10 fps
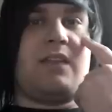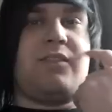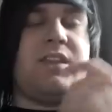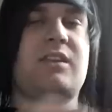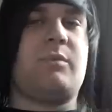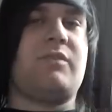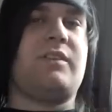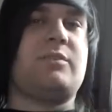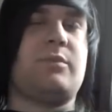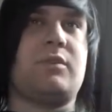I think my
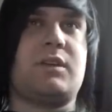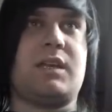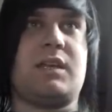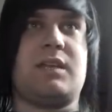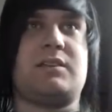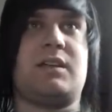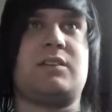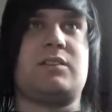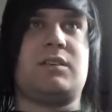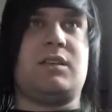Facebook is
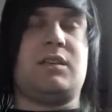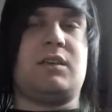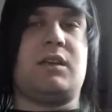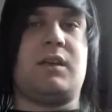actually